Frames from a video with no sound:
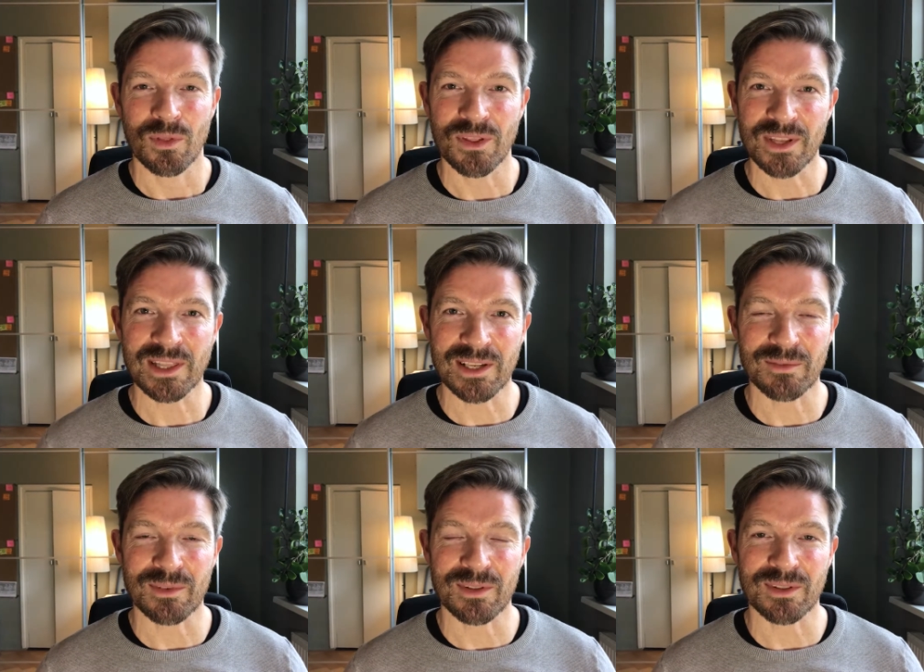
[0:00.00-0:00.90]
The thing
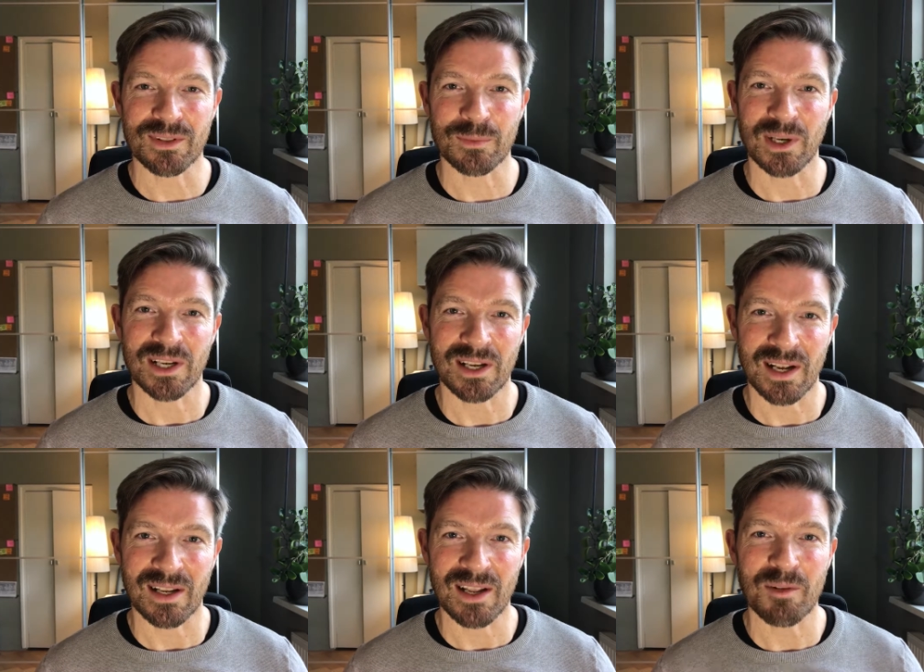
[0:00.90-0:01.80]
that what I
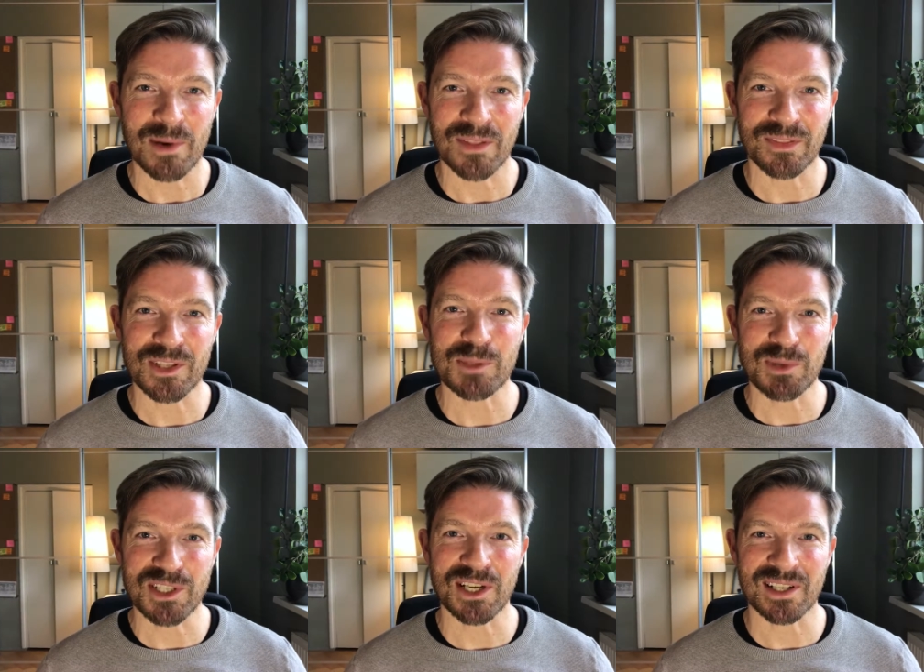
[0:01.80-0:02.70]
love about this
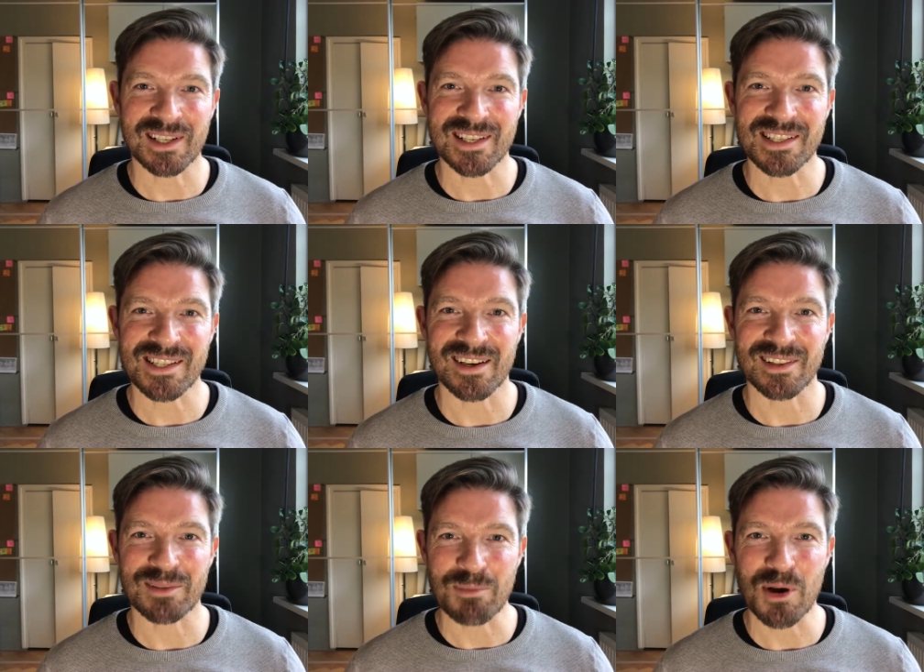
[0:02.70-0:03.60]
particular
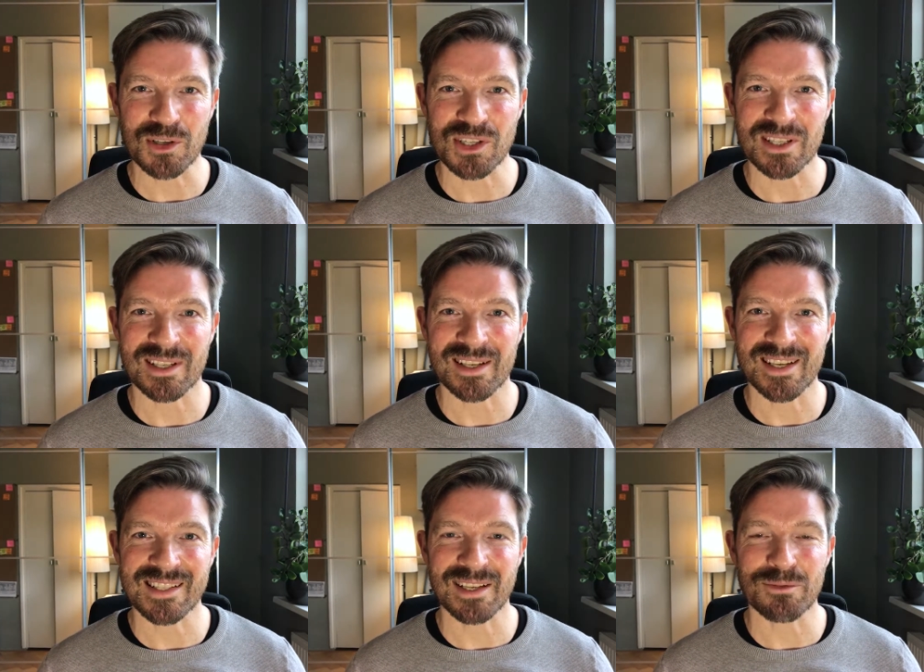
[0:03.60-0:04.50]
insight the most
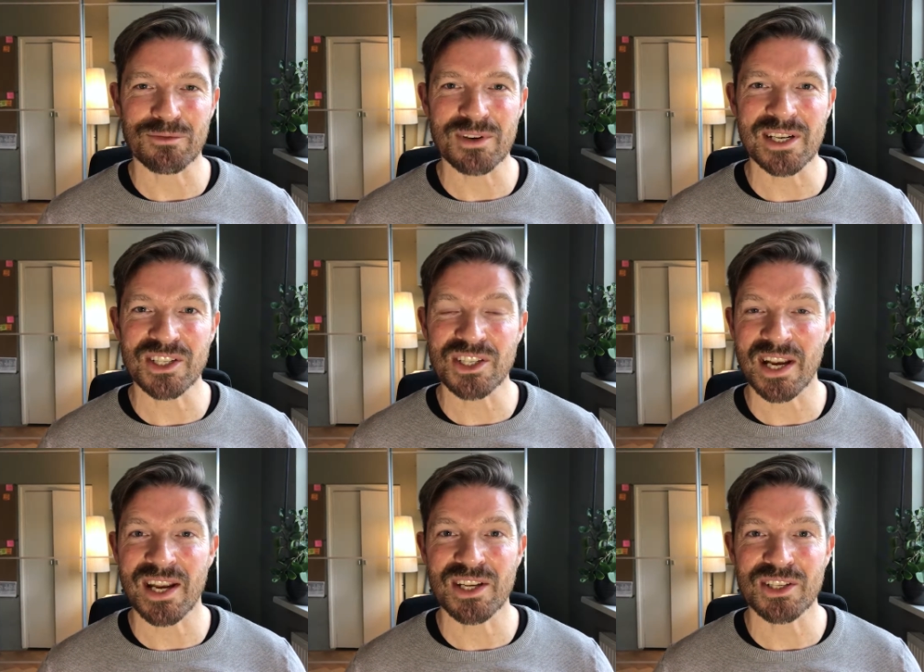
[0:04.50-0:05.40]
is that it really
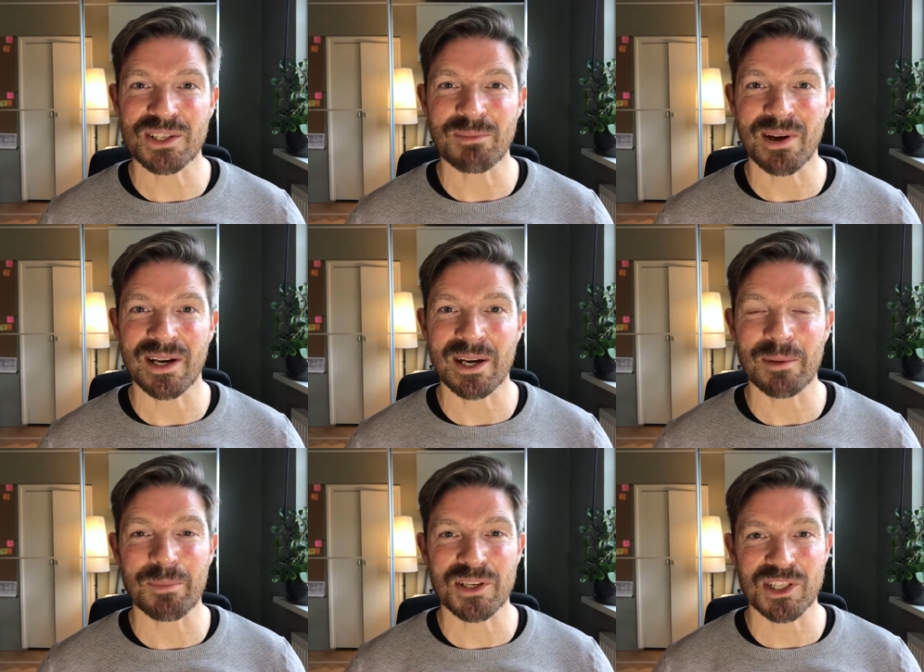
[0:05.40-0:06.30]
changed
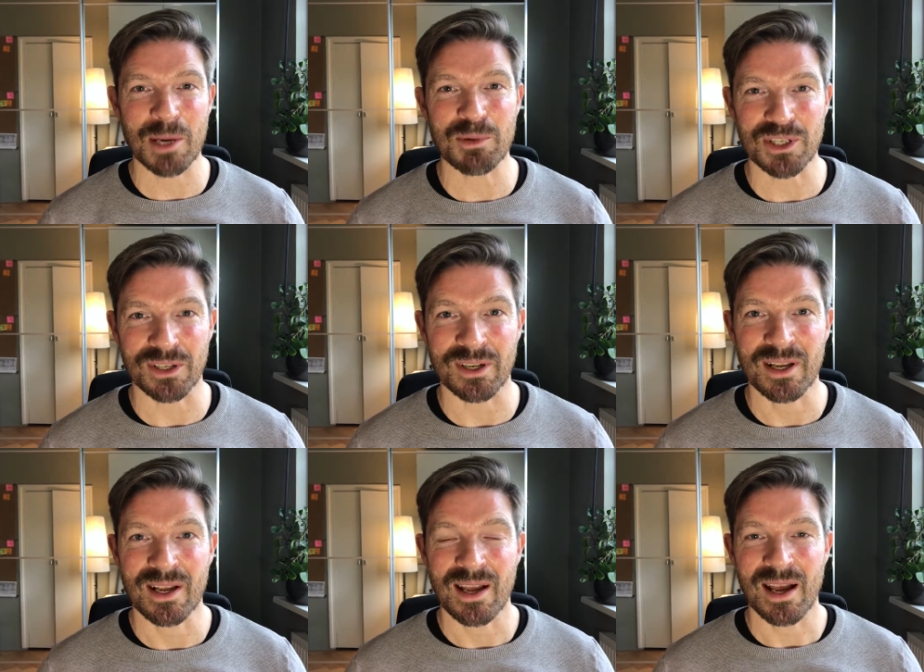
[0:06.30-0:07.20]
my perception
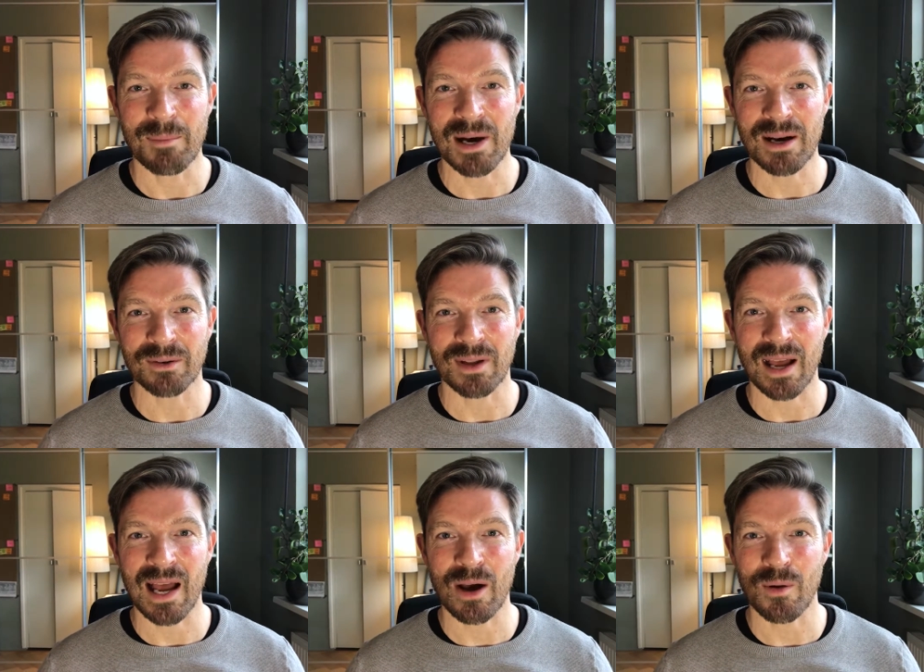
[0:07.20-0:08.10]
about
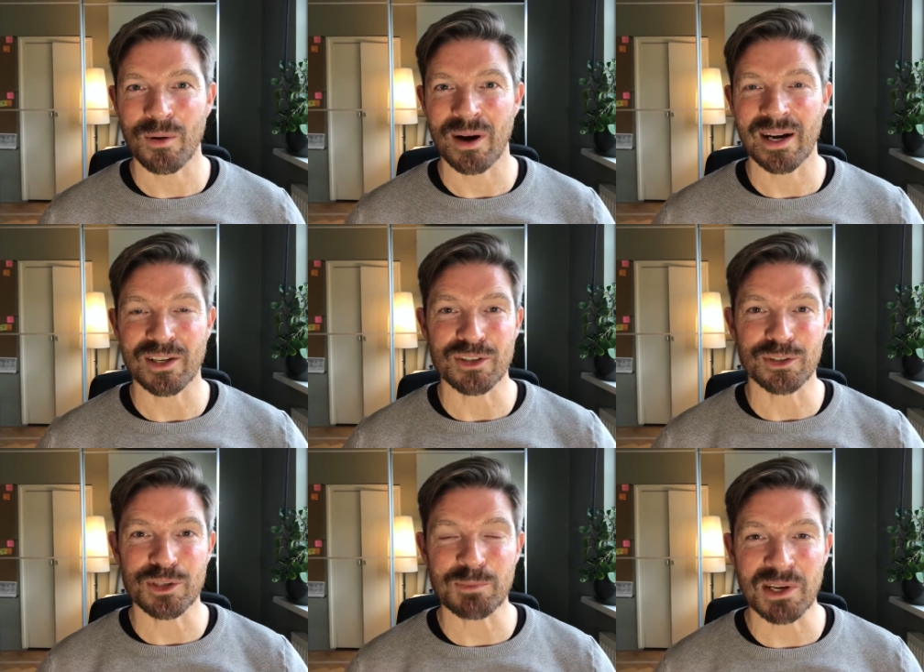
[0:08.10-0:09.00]
how I
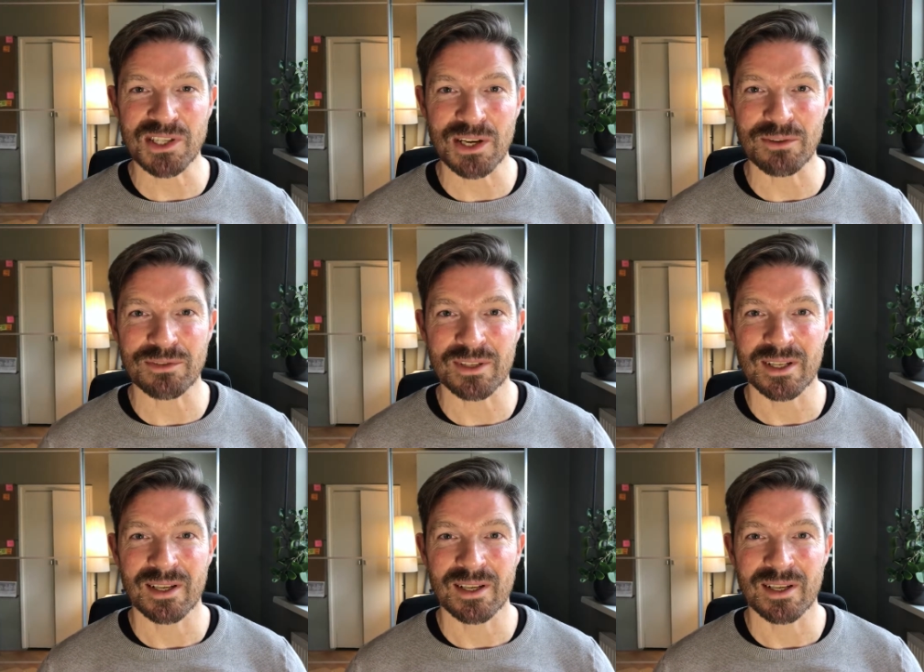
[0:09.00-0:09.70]
introduce myself,